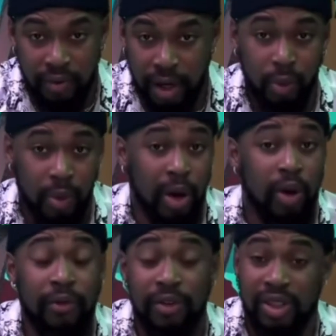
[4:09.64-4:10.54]
don't want my
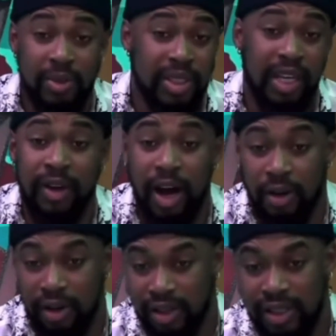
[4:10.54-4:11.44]
confidence to be taken for
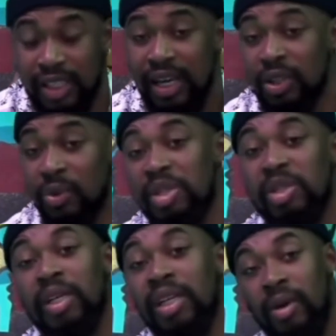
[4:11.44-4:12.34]
arrogance. That's actually why I'm
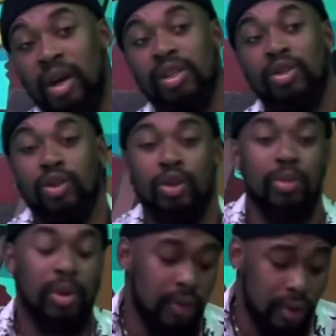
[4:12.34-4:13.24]
speaking about this to you,
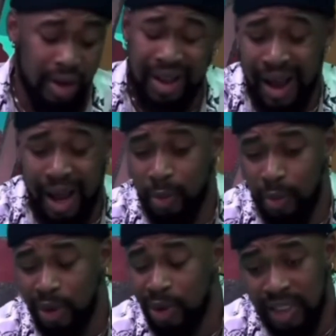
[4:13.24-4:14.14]
Big Brother. I don't
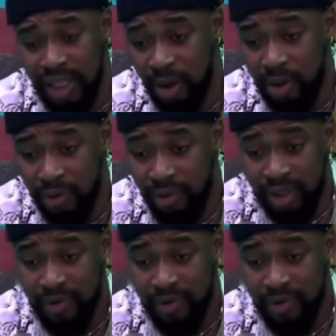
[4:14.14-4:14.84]
want you to take my confidence for